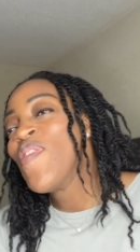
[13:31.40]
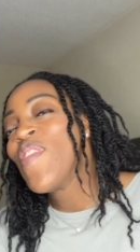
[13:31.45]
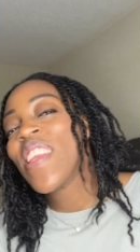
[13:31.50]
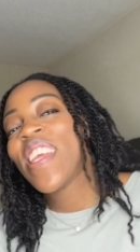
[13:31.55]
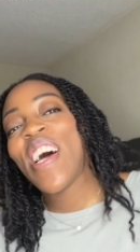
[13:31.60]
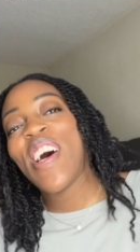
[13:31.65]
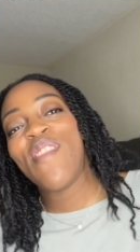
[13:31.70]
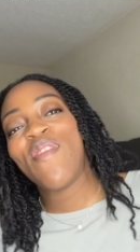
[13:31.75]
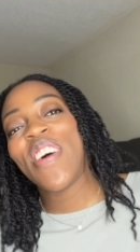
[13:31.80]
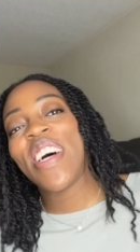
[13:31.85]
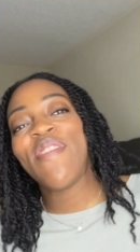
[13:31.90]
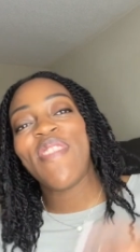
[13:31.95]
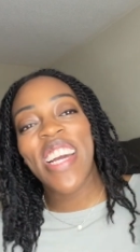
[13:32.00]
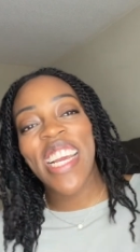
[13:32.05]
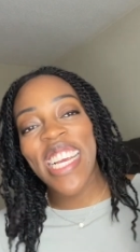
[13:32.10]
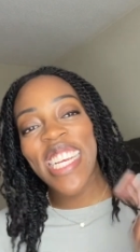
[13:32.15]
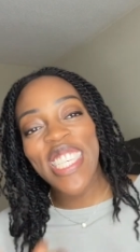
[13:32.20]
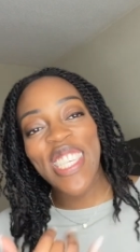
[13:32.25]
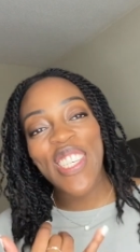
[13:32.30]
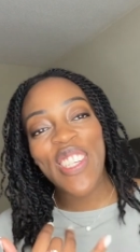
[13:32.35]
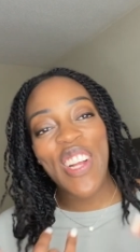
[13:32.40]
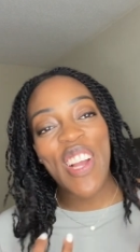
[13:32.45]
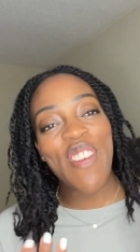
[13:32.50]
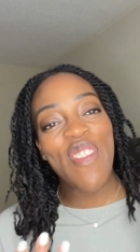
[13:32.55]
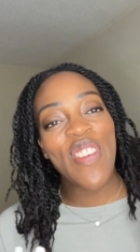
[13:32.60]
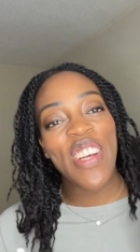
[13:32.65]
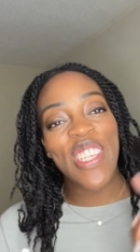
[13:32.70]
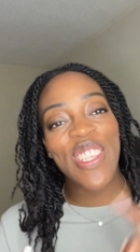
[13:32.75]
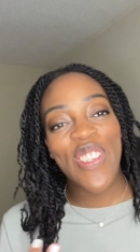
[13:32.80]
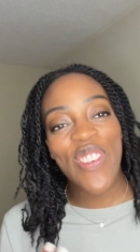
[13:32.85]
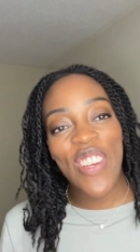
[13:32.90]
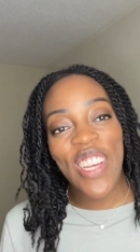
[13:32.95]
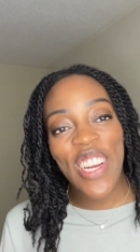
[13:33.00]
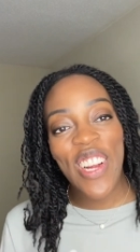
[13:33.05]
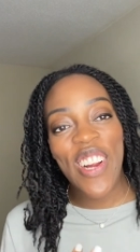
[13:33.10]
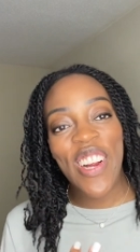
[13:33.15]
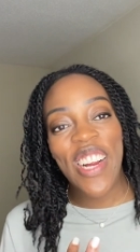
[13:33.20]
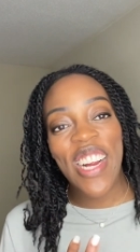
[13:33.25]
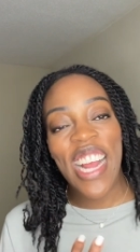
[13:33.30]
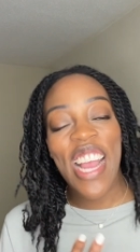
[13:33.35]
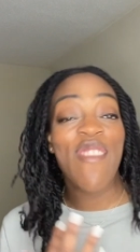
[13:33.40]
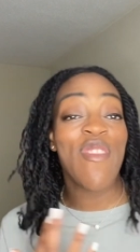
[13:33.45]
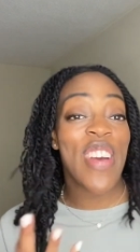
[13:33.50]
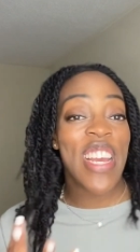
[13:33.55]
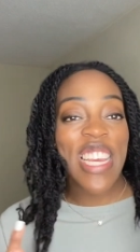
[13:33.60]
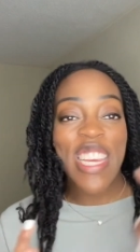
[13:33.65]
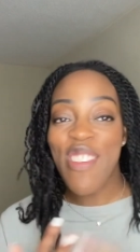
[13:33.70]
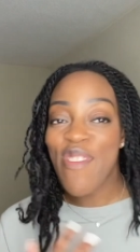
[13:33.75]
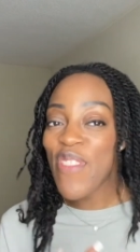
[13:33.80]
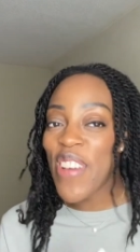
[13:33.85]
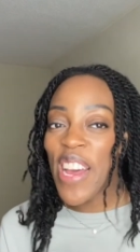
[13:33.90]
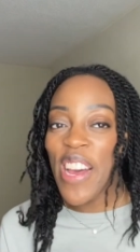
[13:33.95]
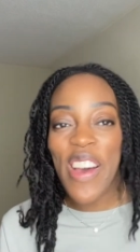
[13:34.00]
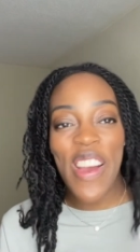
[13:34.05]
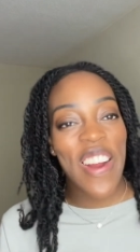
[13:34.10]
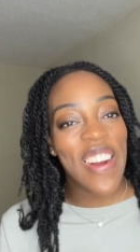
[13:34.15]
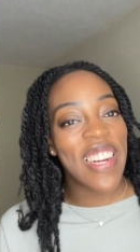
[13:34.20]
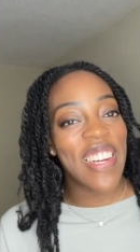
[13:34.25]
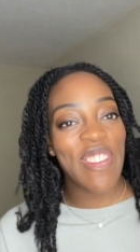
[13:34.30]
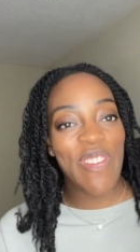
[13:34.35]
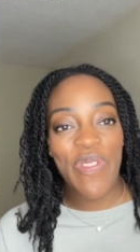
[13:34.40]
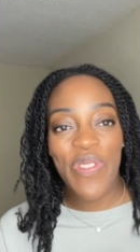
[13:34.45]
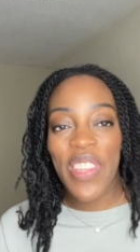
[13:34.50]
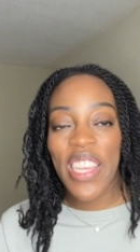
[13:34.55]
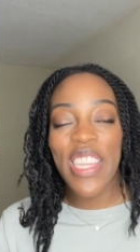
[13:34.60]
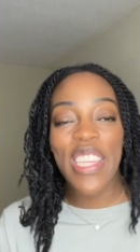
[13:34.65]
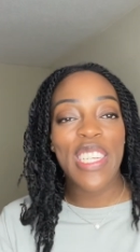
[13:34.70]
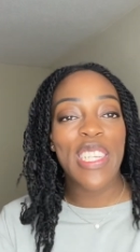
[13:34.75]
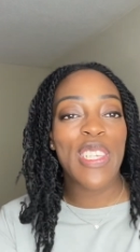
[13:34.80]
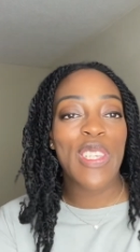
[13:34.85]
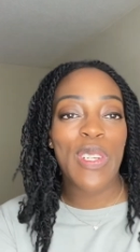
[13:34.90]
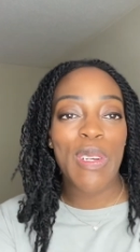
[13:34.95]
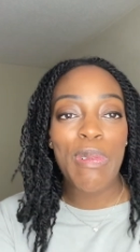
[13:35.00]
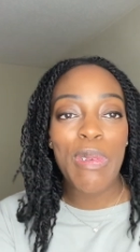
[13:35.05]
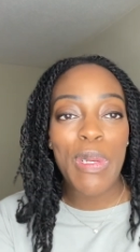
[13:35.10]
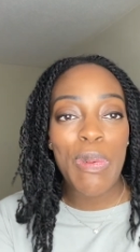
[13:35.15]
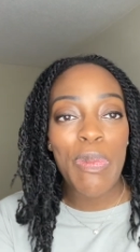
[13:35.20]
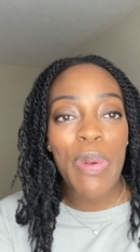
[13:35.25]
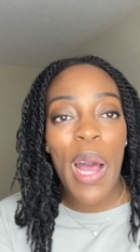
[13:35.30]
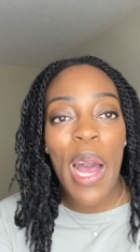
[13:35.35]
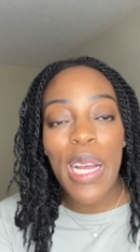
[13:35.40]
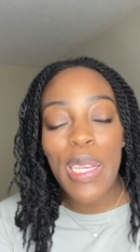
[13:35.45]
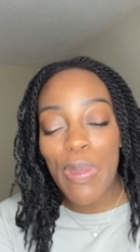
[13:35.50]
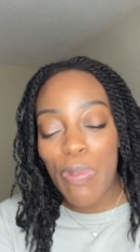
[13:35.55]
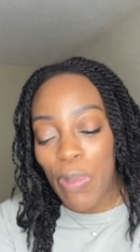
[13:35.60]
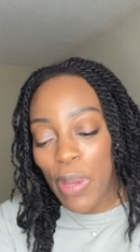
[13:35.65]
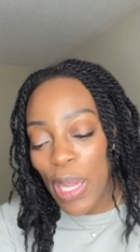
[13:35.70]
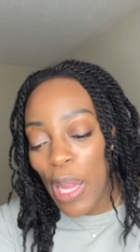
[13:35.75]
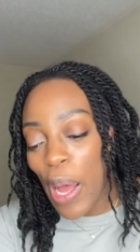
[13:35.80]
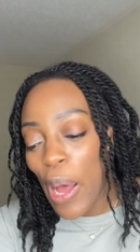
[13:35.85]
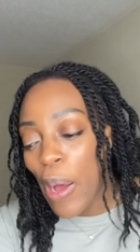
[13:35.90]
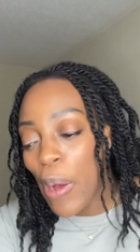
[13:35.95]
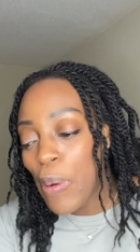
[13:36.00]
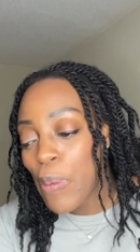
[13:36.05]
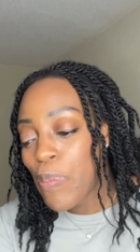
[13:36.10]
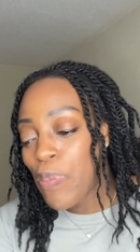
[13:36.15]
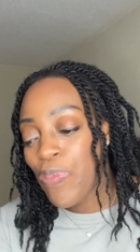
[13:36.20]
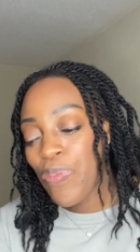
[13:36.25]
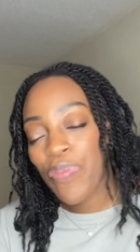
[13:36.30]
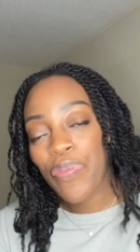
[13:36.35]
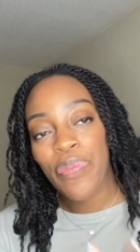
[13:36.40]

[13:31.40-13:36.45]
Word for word: uh, but my Instagram, my Twitter, and my email are in the description box below.